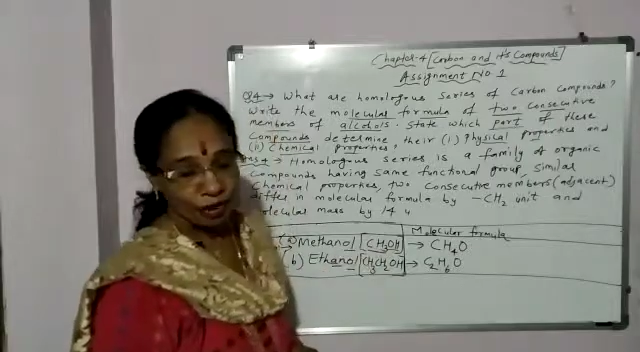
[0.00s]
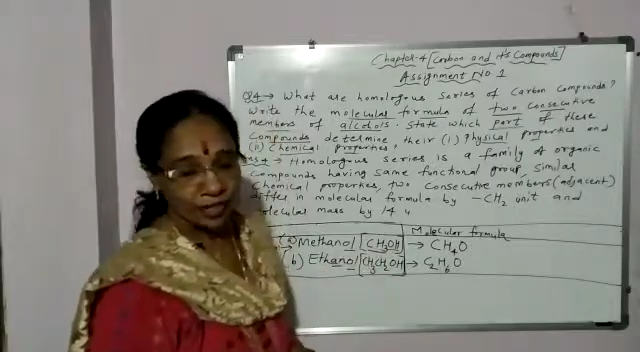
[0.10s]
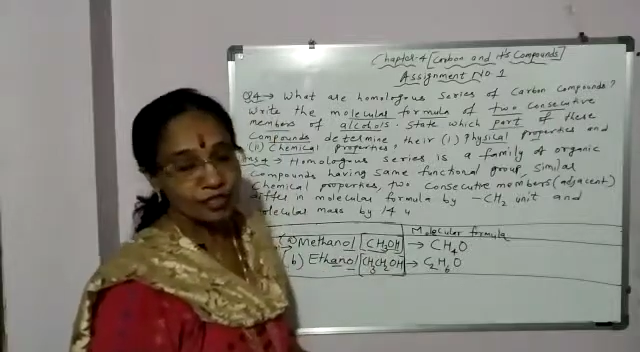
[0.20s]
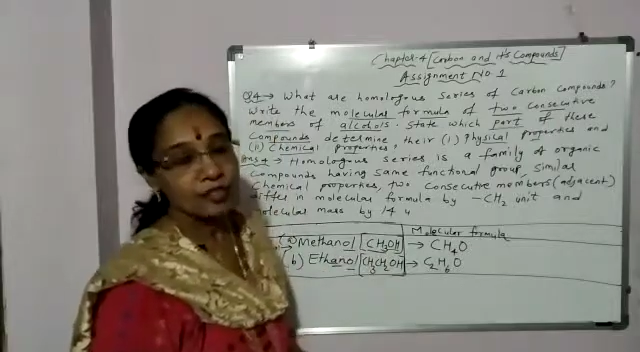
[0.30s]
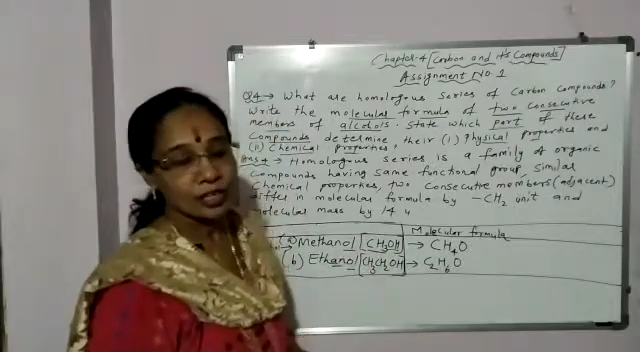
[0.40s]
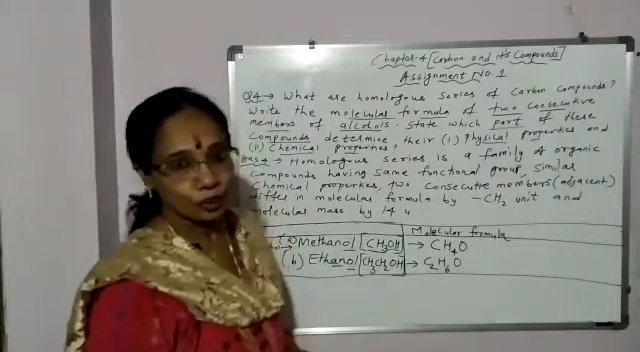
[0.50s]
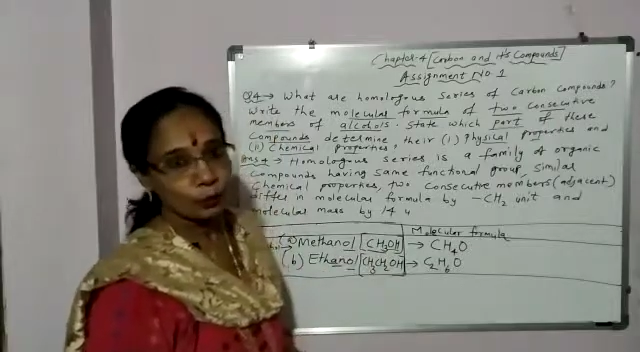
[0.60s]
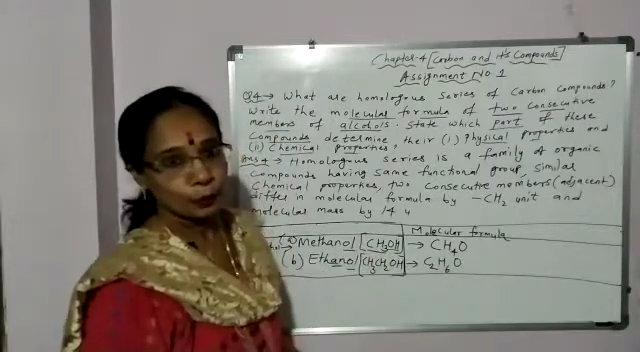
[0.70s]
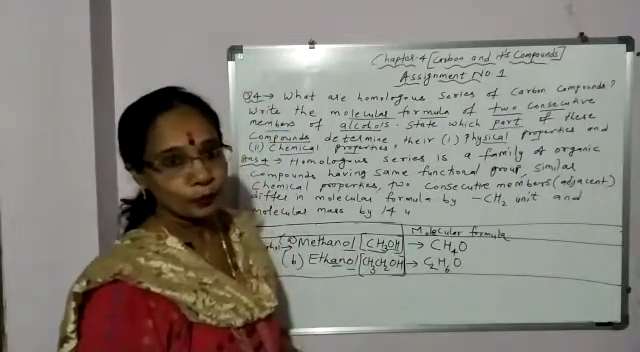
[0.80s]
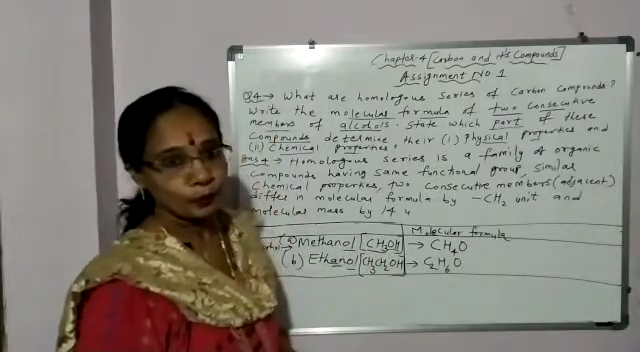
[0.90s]
functional
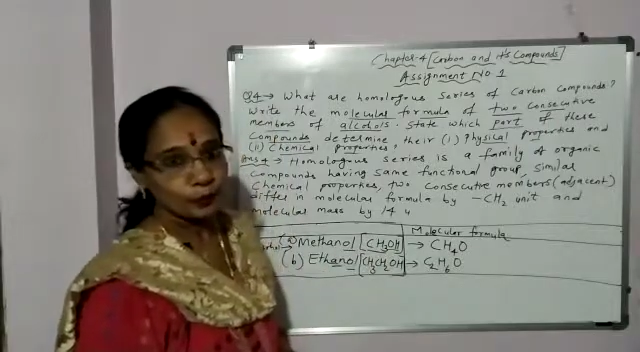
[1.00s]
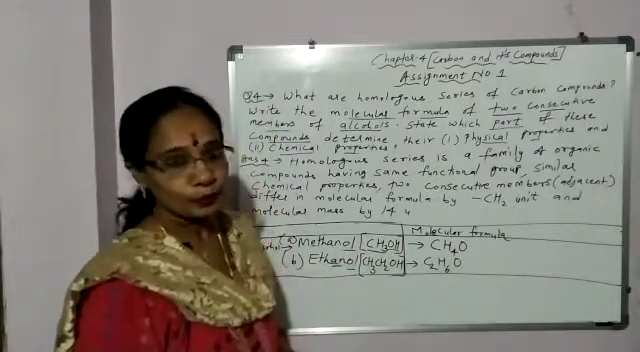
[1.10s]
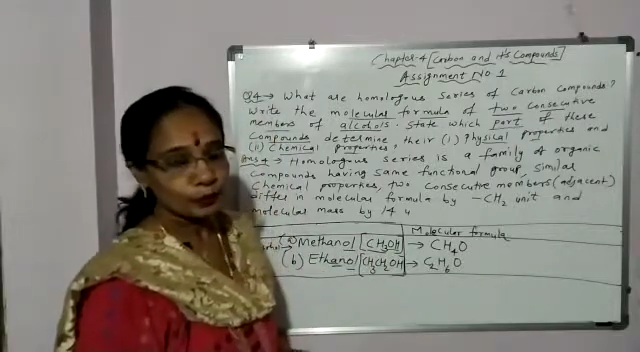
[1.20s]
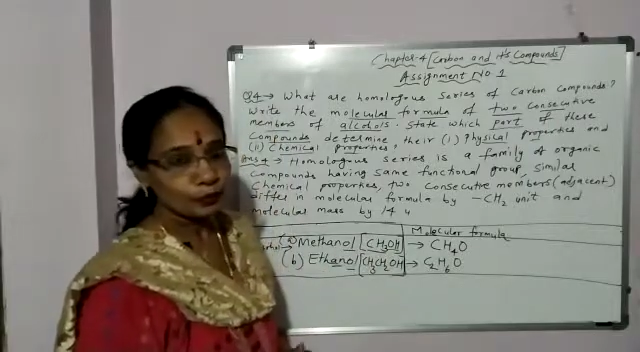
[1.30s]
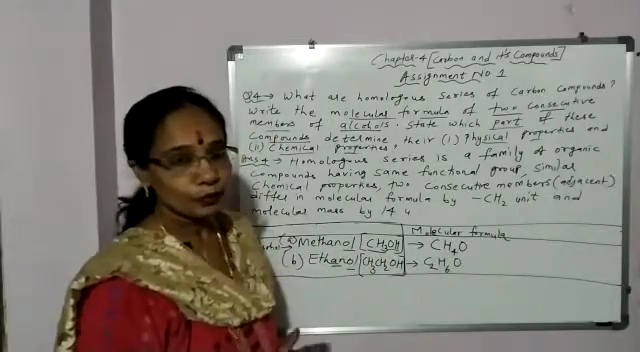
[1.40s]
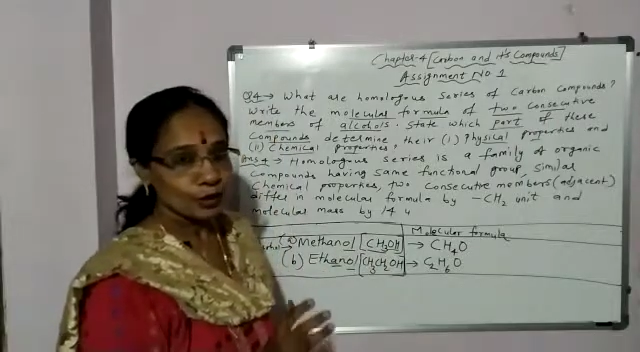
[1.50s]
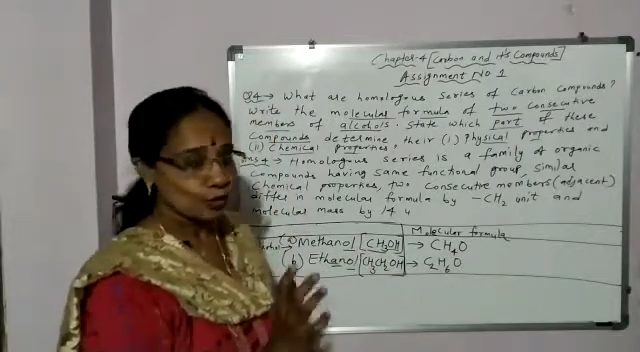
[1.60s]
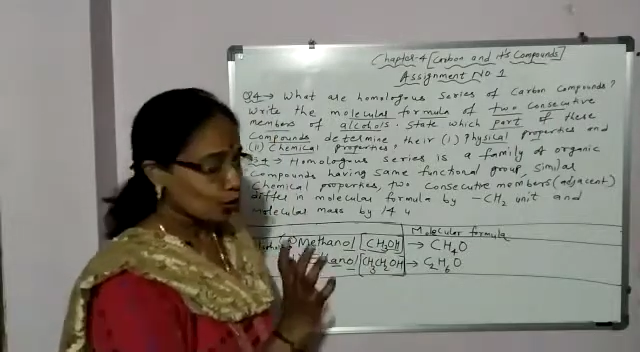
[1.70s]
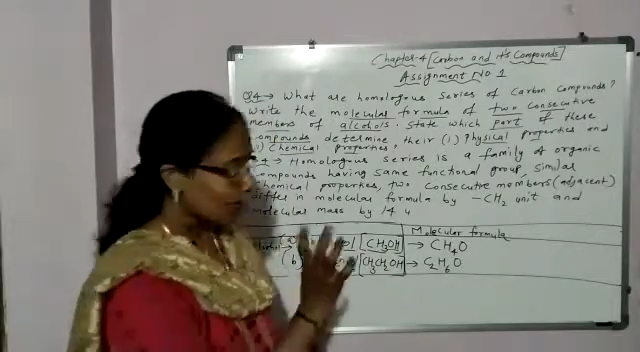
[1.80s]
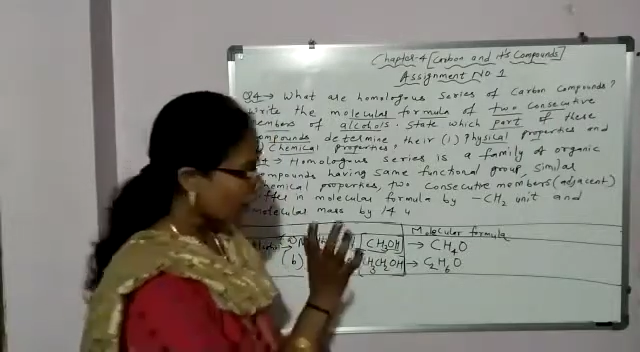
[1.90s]
group. So an